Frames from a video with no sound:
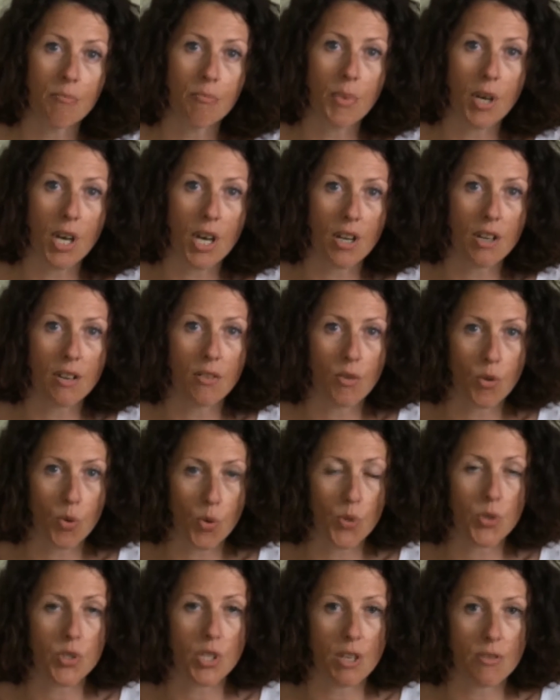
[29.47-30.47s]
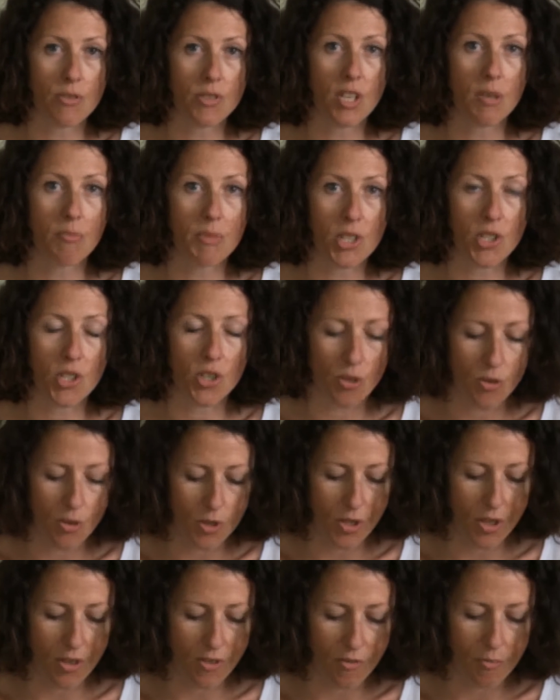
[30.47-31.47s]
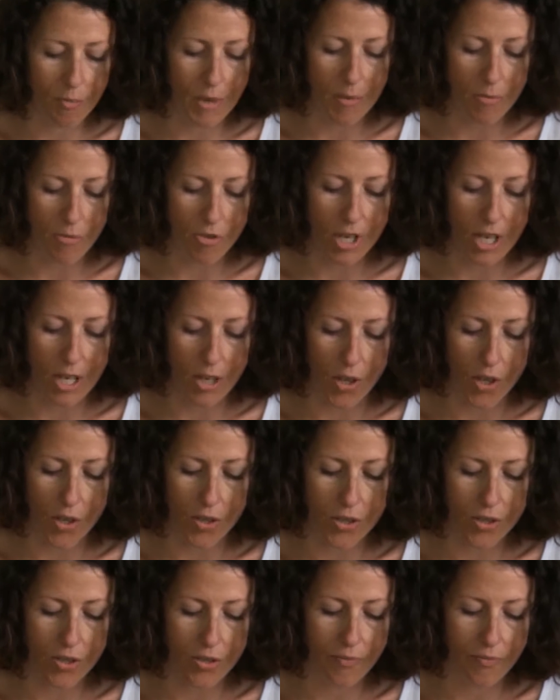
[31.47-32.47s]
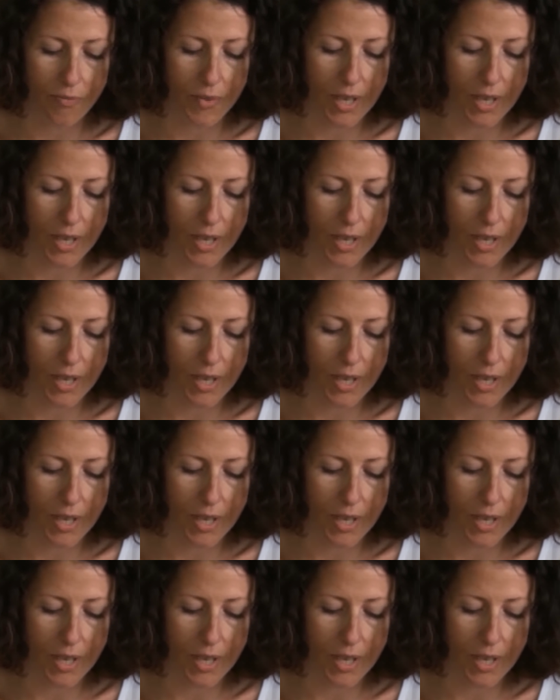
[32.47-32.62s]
but also some issues of memory loss.